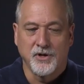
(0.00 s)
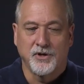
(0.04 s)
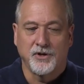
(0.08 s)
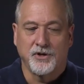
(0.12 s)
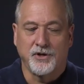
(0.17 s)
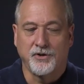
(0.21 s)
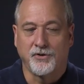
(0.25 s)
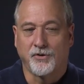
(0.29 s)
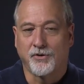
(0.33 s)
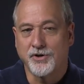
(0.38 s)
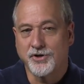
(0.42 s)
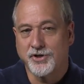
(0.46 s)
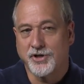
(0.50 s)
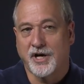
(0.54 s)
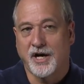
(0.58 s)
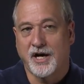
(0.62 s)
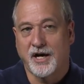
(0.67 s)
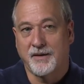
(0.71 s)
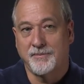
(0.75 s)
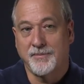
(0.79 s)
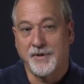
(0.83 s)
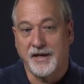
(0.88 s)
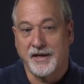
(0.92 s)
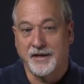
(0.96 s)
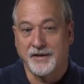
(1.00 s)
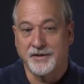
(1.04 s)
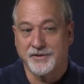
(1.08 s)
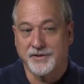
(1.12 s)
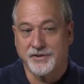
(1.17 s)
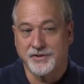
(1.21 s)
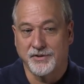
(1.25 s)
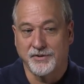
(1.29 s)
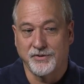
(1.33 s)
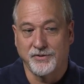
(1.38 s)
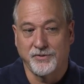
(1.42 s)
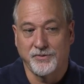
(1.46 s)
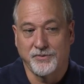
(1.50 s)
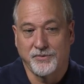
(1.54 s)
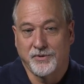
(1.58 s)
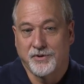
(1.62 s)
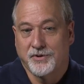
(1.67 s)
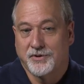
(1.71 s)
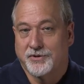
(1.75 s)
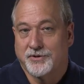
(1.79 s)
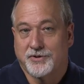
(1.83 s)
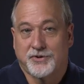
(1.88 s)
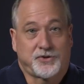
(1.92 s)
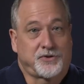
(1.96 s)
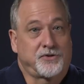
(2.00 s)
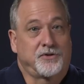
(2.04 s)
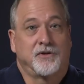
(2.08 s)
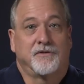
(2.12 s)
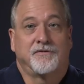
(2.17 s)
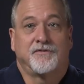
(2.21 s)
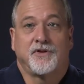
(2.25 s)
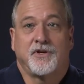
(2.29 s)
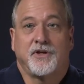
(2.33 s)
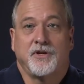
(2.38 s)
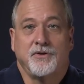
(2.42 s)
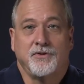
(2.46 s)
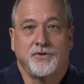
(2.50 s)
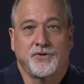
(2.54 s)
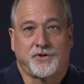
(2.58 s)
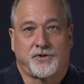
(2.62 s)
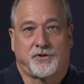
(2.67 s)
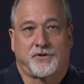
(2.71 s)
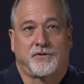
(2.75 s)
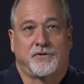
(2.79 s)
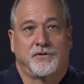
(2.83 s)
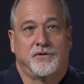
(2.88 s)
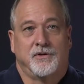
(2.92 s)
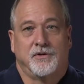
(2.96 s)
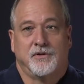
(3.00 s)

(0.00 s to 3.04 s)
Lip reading: your job is to serve the user.